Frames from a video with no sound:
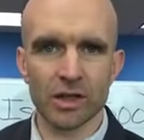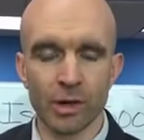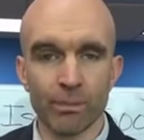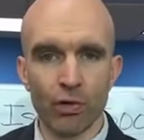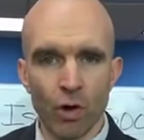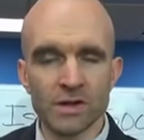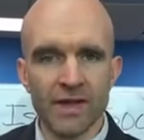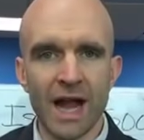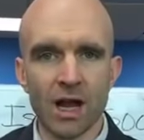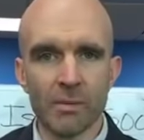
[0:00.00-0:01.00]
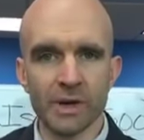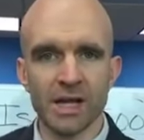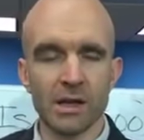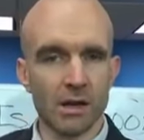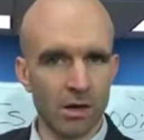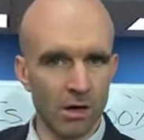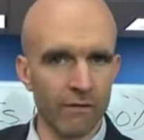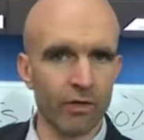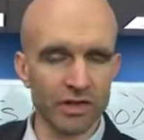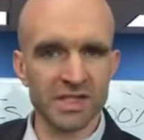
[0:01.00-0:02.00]
The pros of that company
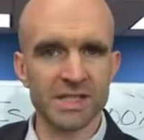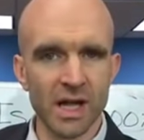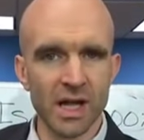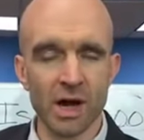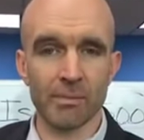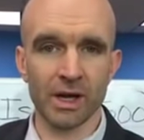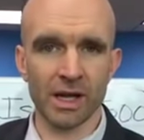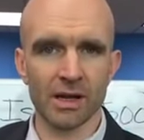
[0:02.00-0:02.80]
versus the other company.